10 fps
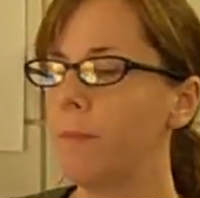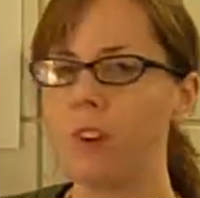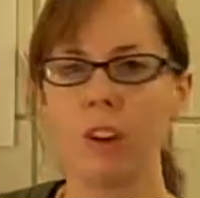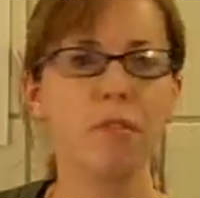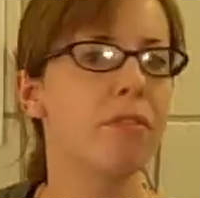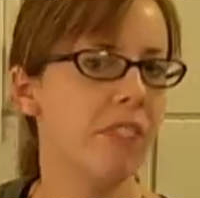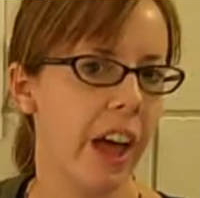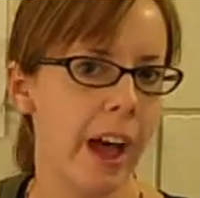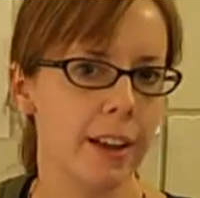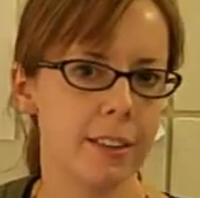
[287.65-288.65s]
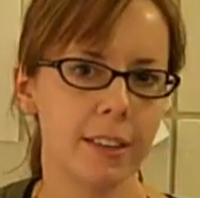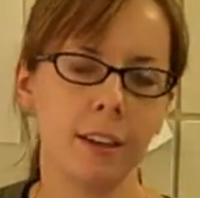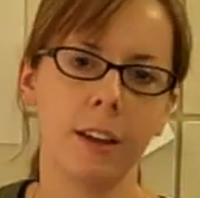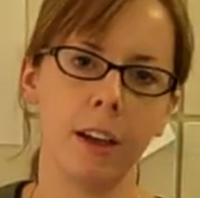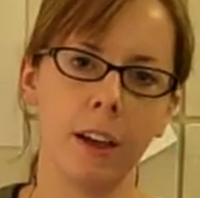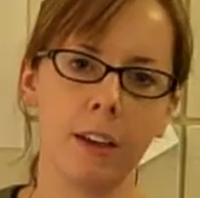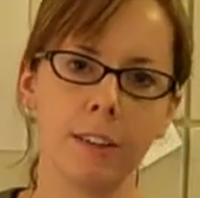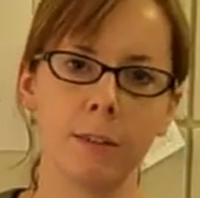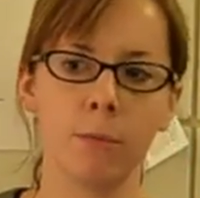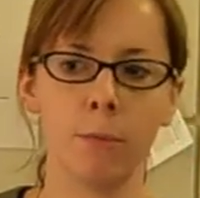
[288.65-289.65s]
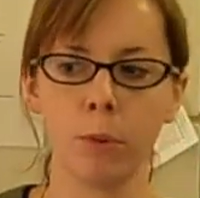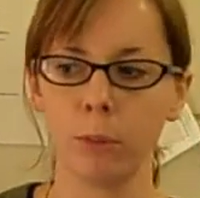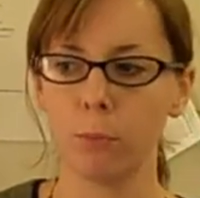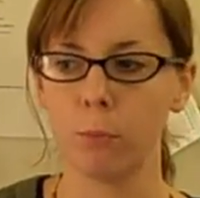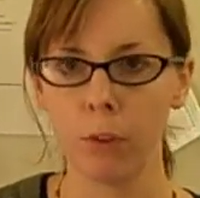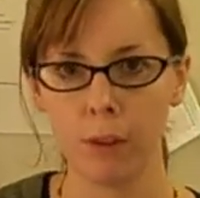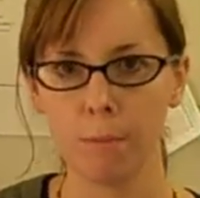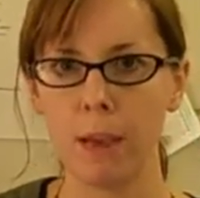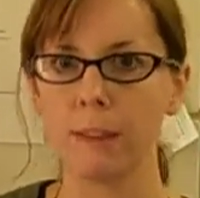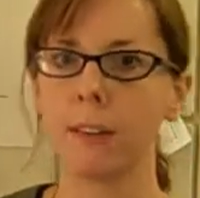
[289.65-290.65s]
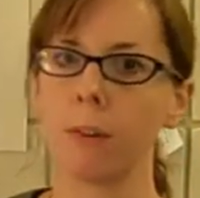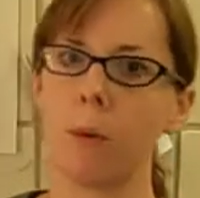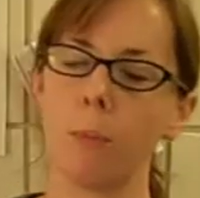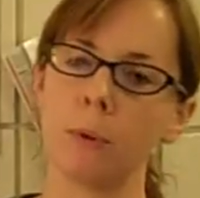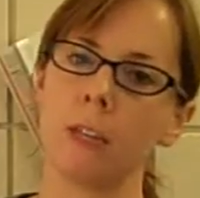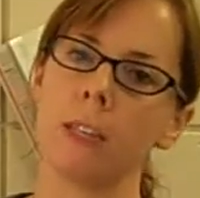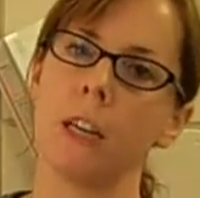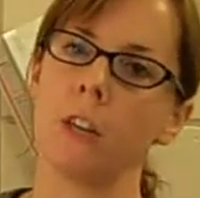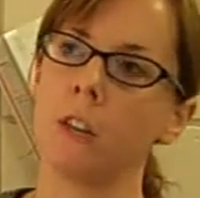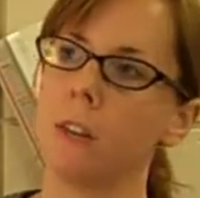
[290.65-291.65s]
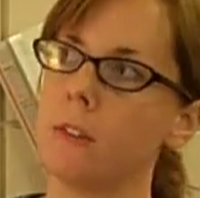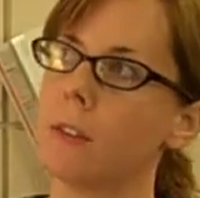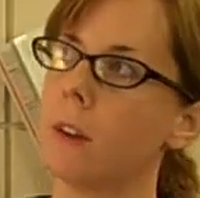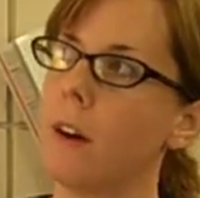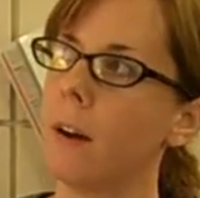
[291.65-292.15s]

very flat and was really basic representations